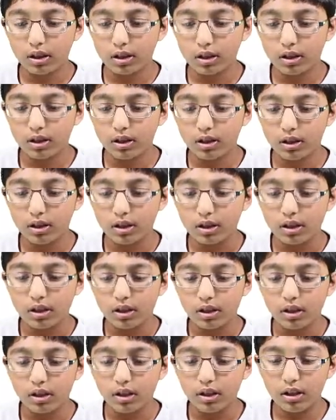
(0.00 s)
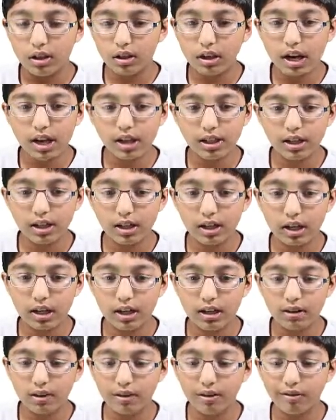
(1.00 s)
is less
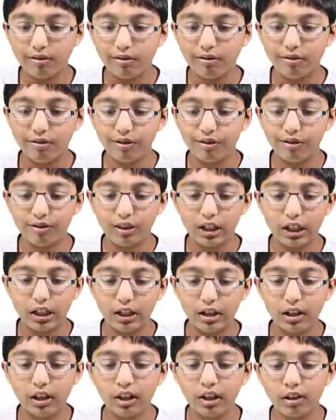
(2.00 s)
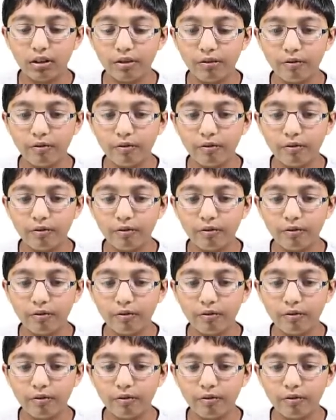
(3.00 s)
than 59